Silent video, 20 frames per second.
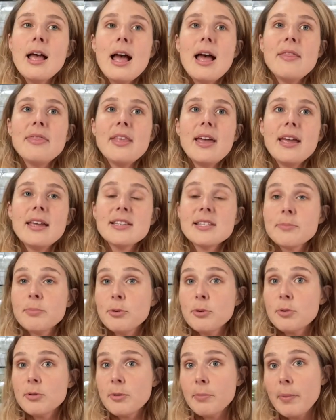and they
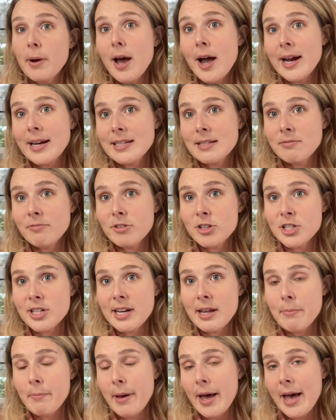support the blind and
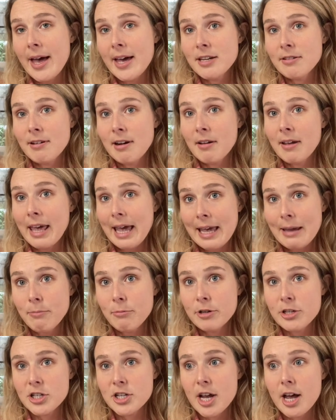visually impaired around
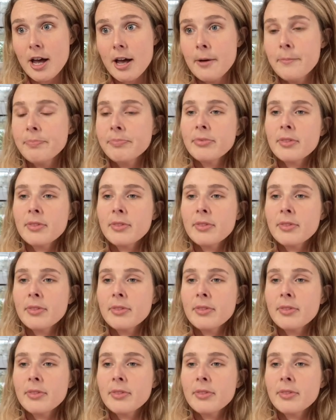Cambridgeshire.